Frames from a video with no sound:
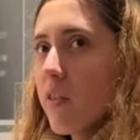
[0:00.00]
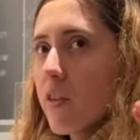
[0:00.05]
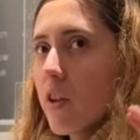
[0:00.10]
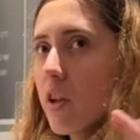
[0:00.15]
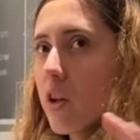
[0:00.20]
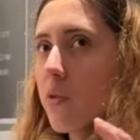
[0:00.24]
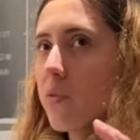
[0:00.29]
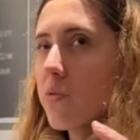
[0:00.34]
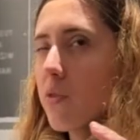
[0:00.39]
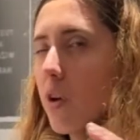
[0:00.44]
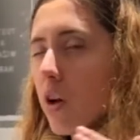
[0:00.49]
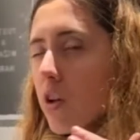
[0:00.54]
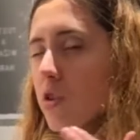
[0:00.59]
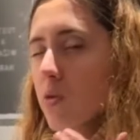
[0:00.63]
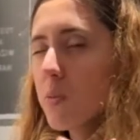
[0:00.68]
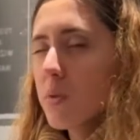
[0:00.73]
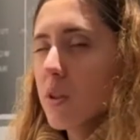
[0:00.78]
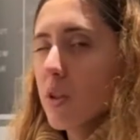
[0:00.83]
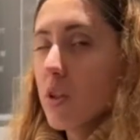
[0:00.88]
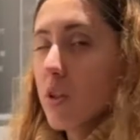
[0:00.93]
a lot of knowledge,
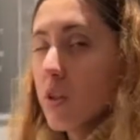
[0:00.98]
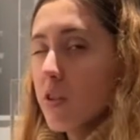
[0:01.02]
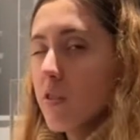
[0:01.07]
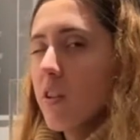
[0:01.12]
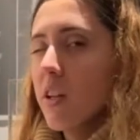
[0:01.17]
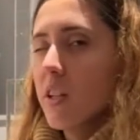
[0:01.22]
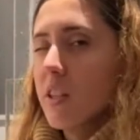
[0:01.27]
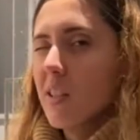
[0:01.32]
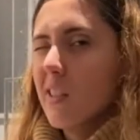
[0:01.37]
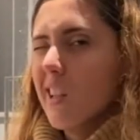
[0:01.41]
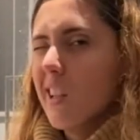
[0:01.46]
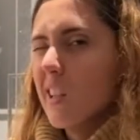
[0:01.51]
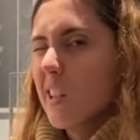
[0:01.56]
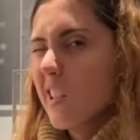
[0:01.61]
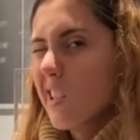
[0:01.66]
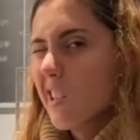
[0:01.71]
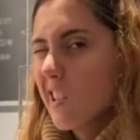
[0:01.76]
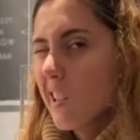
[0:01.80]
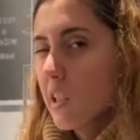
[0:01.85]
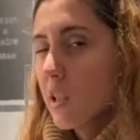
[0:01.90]
but a lot of like kind of
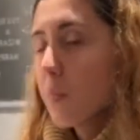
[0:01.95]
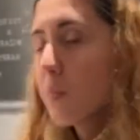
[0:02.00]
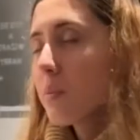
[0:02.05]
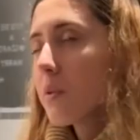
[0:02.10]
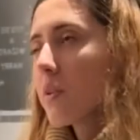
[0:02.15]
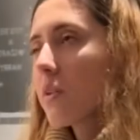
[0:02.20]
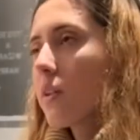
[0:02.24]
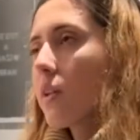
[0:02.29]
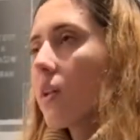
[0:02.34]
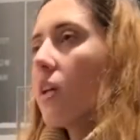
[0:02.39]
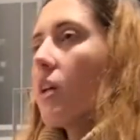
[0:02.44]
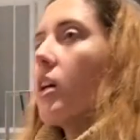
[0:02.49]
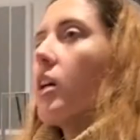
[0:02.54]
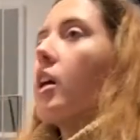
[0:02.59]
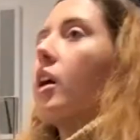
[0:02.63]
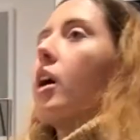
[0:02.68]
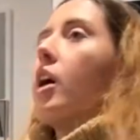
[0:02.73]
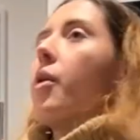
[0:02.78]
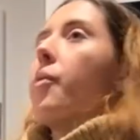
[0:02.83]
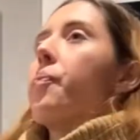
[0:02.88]
slipped.
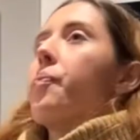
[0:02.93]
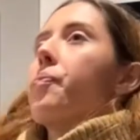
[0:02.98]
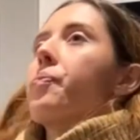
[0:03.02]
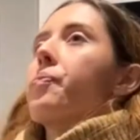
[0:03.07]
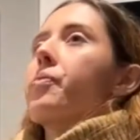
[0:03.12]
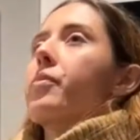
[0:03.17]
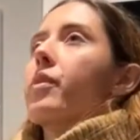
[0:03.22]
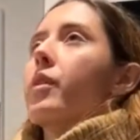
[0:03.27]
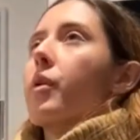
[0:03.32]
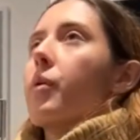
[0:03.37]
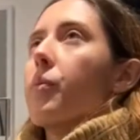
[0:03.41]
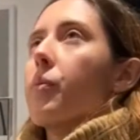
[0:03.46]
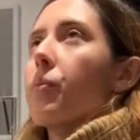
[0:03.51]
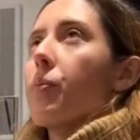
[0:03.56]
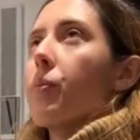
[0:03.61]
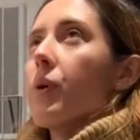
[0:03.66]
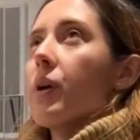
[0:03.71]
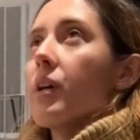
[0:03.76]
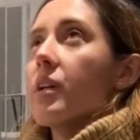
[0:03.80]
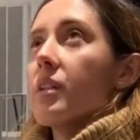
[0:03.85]

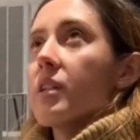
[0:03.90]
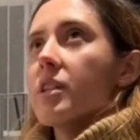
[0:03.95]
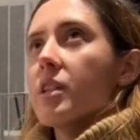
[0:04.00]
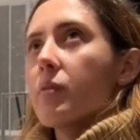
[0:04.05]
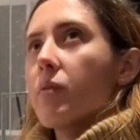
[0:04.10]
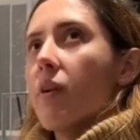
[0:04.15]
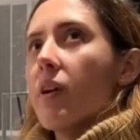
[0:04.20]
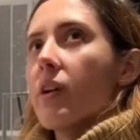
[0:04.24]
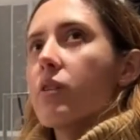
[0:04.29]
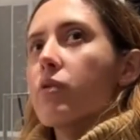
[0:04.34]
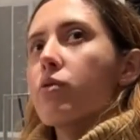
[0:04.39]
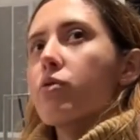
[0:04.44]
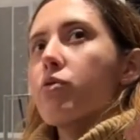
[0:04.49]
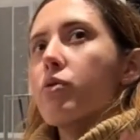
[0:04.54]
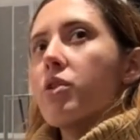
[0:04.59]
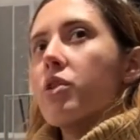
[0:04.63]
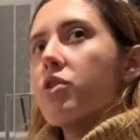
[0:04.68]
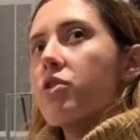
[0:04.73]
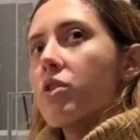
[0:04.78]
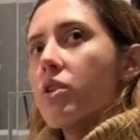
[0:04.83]
But in terms of like
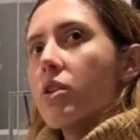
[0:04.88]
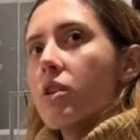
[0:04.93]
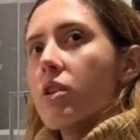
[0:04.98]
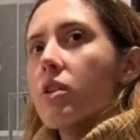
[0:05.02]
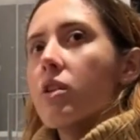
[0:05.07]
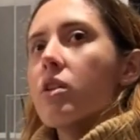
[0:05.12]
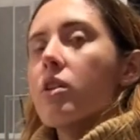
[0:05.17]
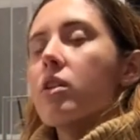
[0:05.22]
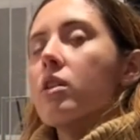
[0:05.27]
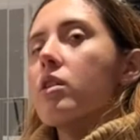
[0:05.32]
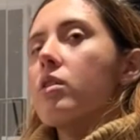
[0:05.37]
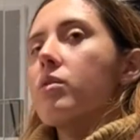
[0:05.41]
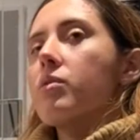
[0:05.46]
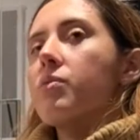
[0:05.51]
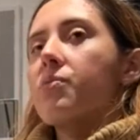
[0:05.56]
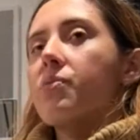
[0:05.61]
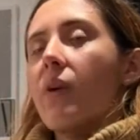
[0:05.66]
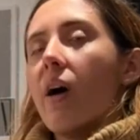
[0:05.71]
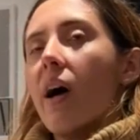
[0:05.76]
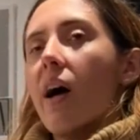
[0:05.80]
nutritional
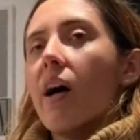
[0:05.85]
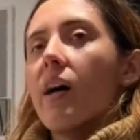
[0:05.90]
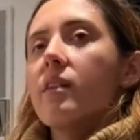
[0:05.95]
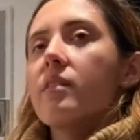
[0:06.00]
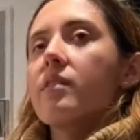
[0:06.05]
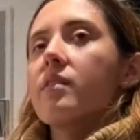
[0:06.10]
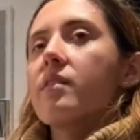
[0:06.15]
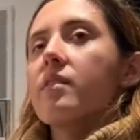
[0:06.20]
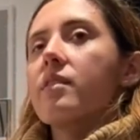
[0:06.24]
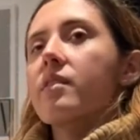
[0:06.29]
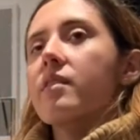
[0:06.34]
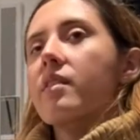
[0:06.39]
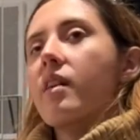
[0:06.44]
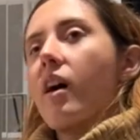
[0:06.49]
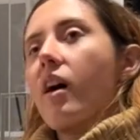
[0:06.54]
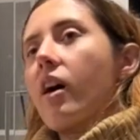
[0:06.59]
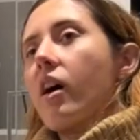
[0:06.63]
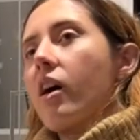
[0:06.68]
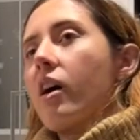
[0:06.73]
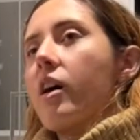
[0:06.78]
fats,
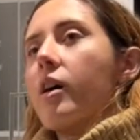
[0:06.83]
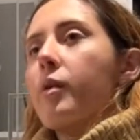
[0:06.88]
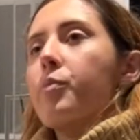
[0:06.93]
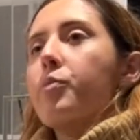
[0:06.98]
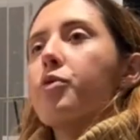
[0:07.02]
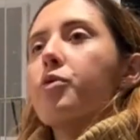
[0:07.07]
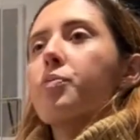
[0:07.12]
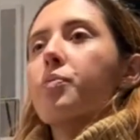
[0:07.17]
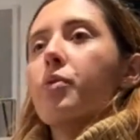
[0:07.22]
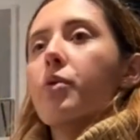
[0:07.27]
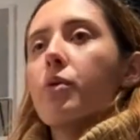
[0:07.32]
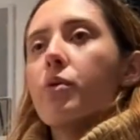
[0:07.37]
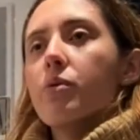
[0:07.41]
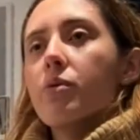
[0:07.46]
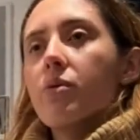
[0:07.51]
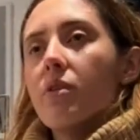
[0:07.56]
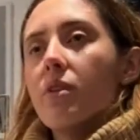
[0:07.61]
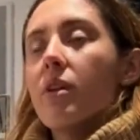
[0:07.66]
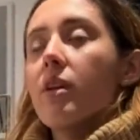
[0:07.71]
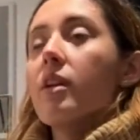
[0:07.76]
carbs,
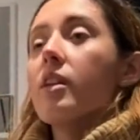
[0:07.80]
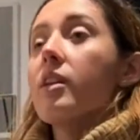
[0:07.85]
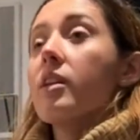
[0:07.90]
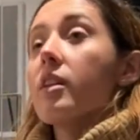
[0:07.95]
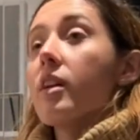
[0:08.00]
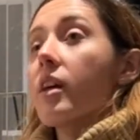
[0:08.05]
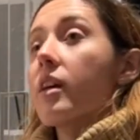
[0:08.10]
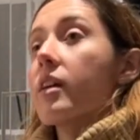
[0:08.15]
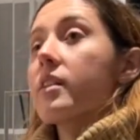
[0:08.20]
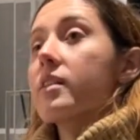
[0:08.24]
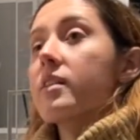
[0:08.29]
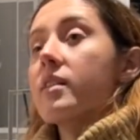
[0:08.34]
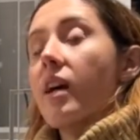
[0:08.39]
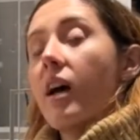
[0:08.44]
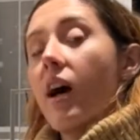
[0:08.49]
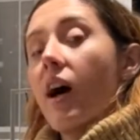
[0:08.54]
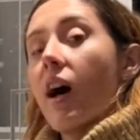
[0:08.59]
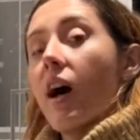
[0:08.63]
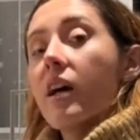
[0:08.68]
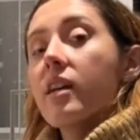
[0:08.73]
protein, yes,
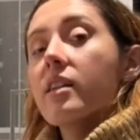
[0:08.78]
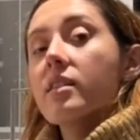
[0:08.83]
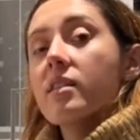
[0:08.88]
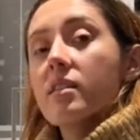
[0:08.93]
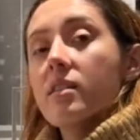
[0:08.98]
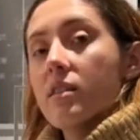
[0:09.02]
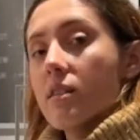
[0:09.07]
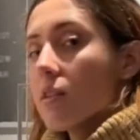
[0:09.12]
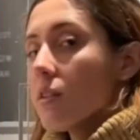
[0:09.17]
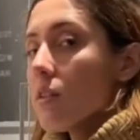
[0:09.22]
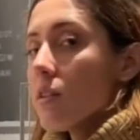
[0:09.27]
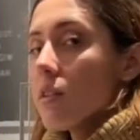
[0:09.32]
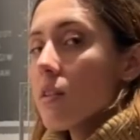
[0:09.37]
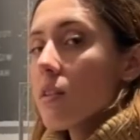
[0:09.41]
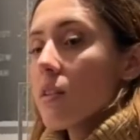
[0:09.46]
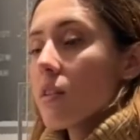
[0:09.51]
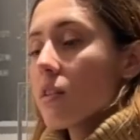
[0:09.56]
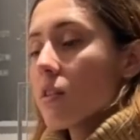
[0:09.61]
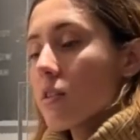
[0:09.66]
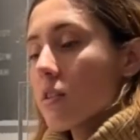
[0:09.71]
I still
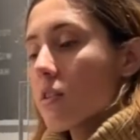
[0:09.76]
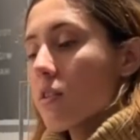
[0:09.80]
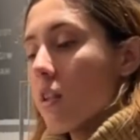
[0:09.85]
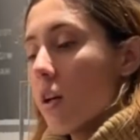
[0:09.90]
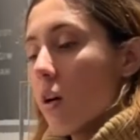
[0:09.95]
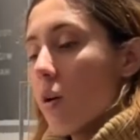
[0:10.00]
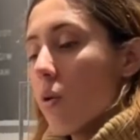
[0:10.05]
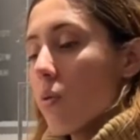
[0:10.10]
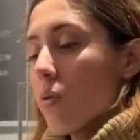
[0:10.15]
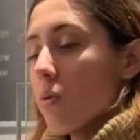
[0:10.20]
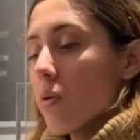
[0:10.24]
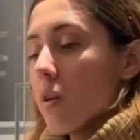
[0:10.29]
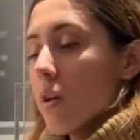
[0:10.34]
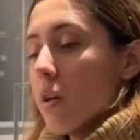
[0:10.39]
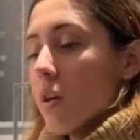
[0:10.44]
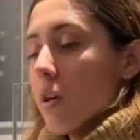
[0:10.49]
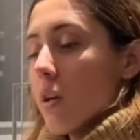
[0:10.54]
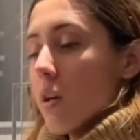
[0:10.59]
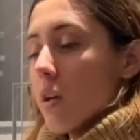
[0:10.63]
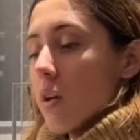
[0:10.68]
know
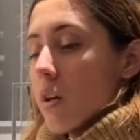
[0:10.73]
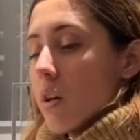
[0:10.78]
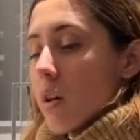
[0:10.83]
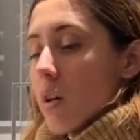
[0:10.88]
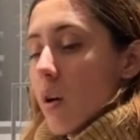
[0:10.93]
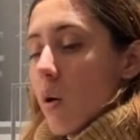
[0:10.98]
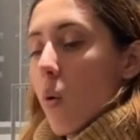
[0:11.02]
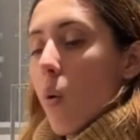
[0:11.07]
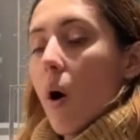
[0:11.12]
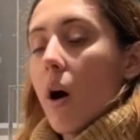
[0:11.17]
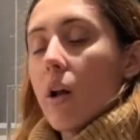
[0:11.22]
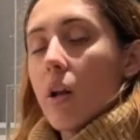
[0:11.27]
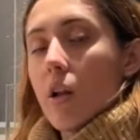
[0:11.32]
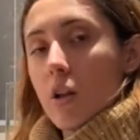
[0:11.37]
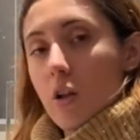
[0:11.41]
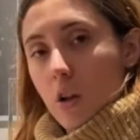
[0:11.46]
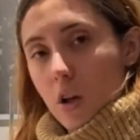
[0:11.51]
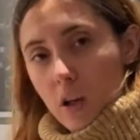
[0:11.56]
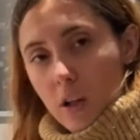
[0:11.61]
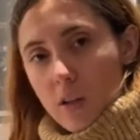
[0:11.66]
quite a
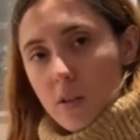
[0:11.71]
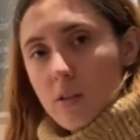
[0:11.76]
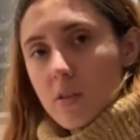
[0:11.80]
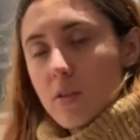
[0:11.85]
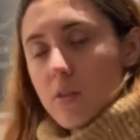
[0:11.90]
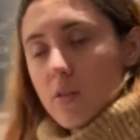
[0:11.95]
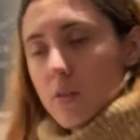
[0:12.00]
lot.